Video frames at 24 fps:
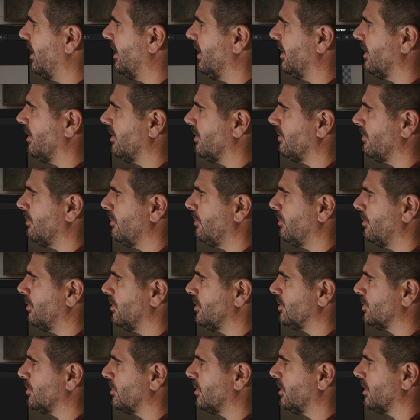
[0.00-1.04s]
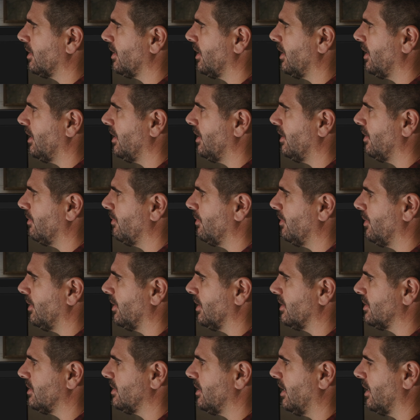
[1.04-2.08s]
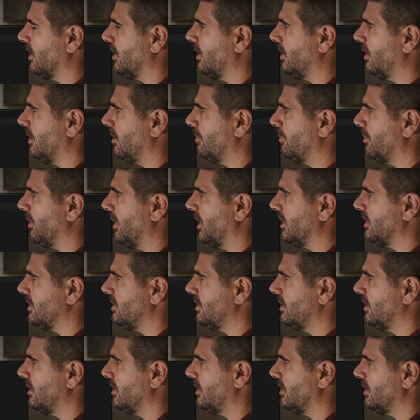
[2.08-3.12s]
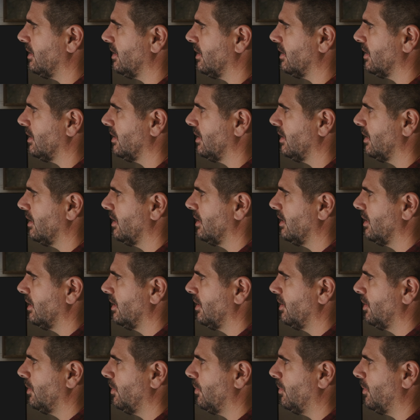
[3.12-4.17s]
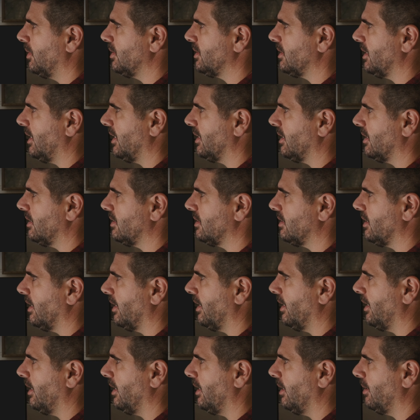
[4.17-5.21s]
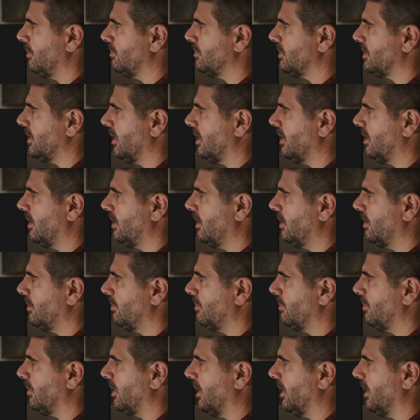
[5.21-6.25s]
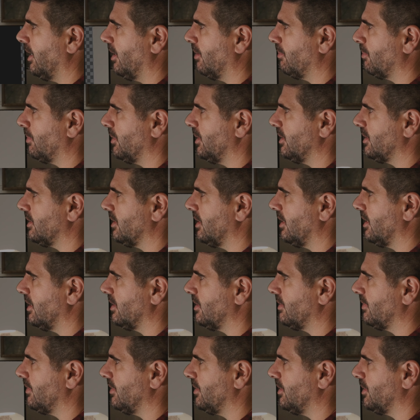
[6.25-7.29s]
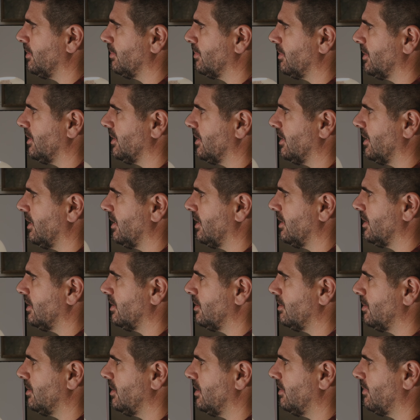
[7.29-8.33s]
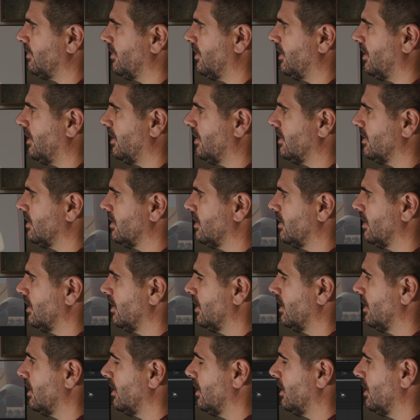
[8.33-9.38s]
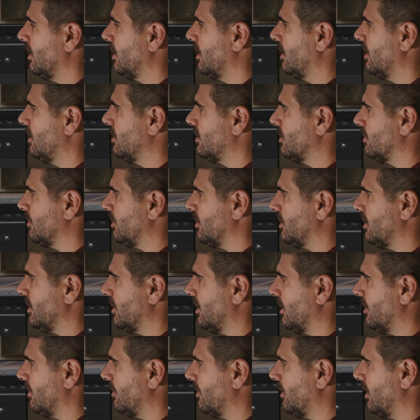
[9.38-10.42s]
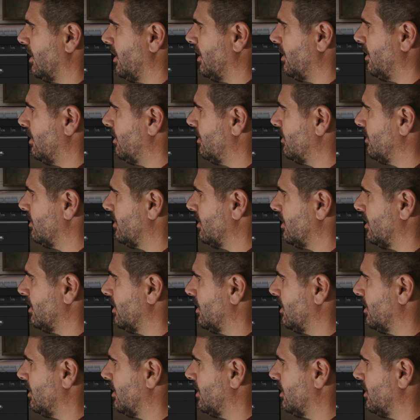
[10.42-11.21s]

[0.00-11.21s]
I was working with a setup that was not the same. Setup, layout presets, Fusion presets, default. Switch that around,